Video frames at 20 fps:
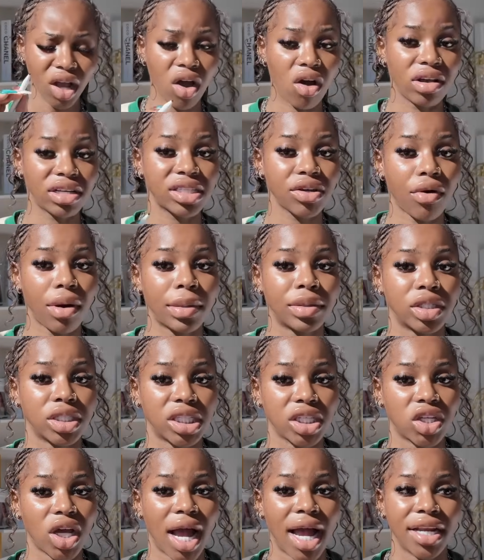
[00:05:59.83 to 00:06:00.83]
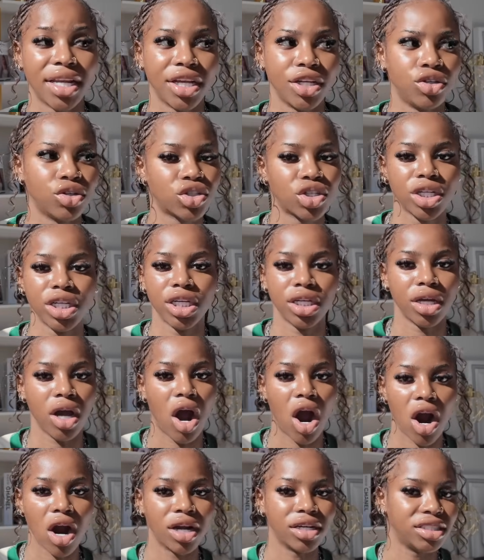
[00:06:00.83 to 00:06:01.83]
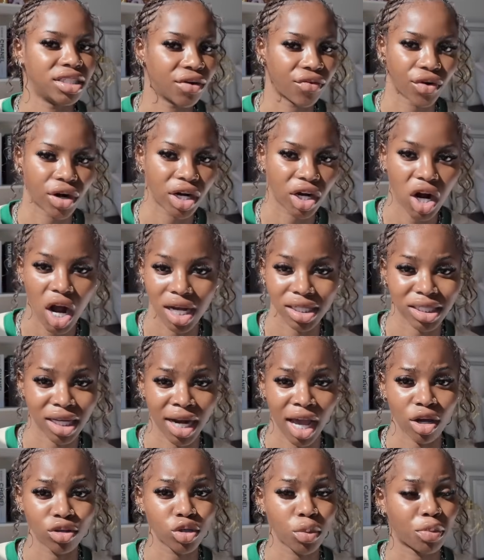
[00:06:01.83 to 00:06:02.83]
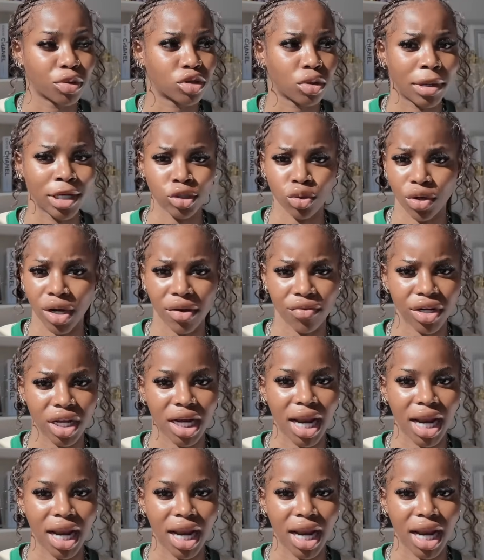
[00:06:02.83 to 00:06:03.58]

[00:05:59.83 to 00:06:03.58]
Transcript: On Instagram and on TikTok, and they usually are different content. I also post on my story every